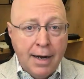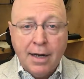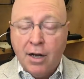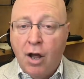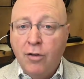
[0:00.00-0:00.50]

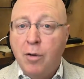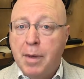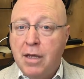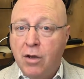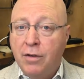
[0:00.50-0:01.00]
it can also
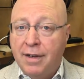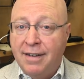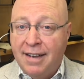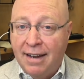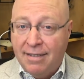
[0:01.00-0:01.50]
be used in
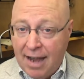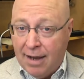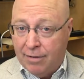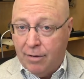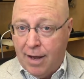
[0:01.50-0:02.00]
10
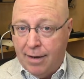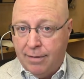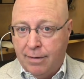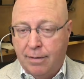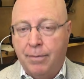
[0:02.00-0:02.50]
seconds or less.